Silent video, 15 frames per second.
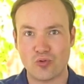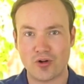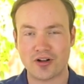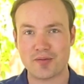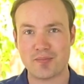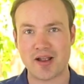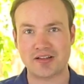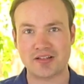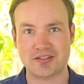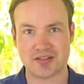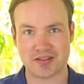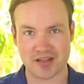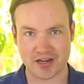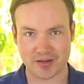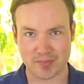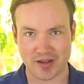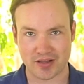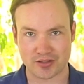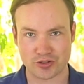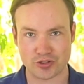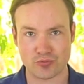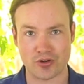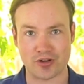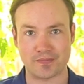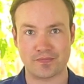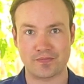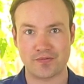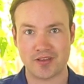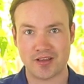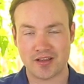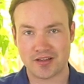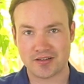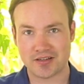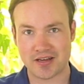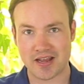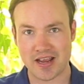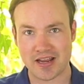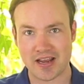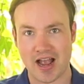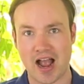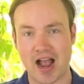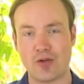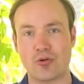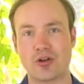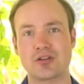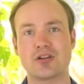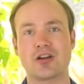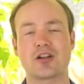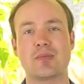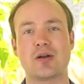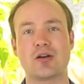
Welcome back to Synthetic Biology 1. Today, I want to talk